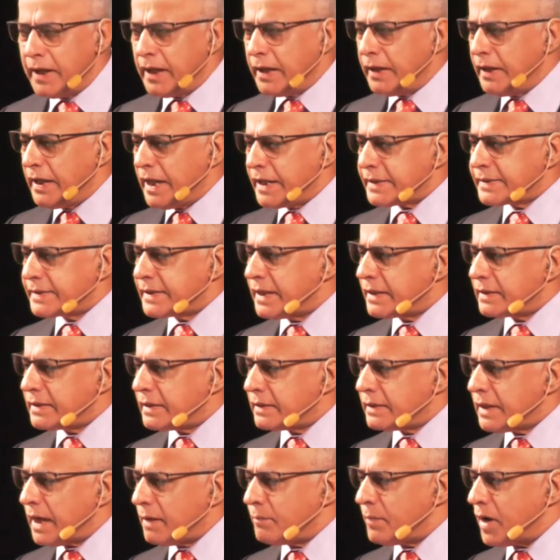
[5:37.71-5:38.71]
less
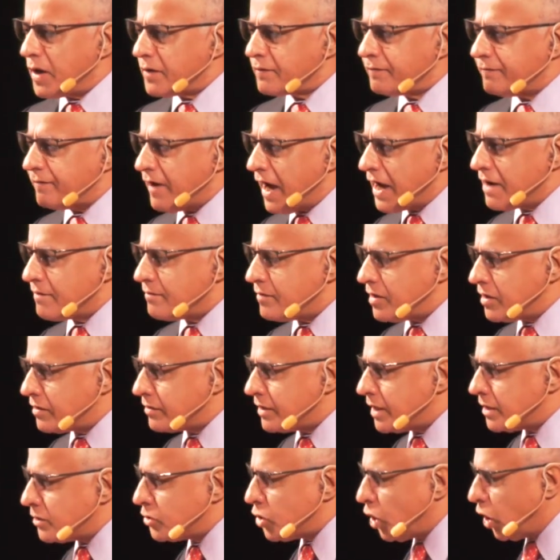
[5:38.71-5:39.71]
than about
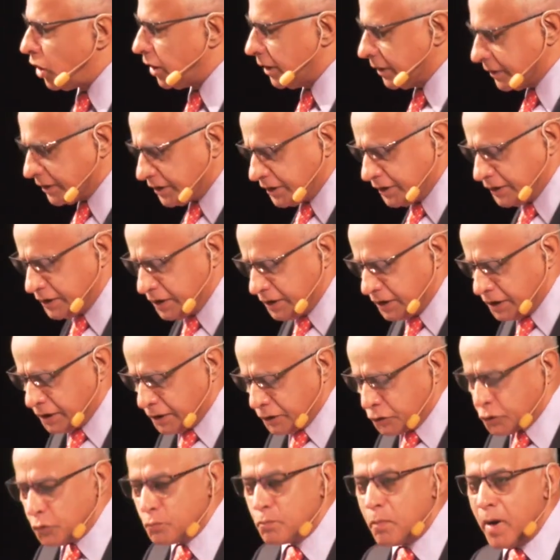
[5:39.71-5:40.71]

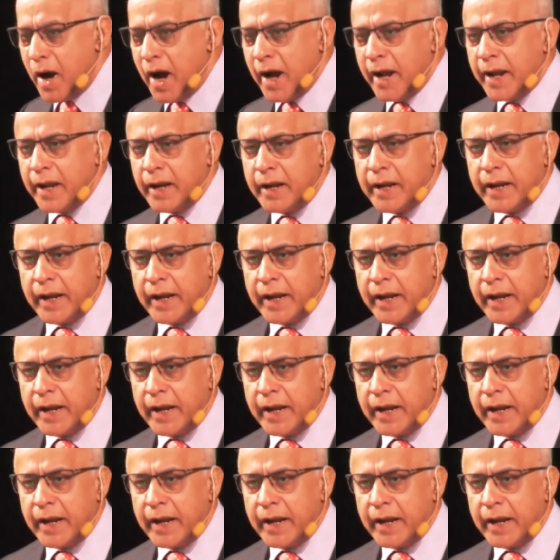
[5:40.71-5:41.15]
$500 to buy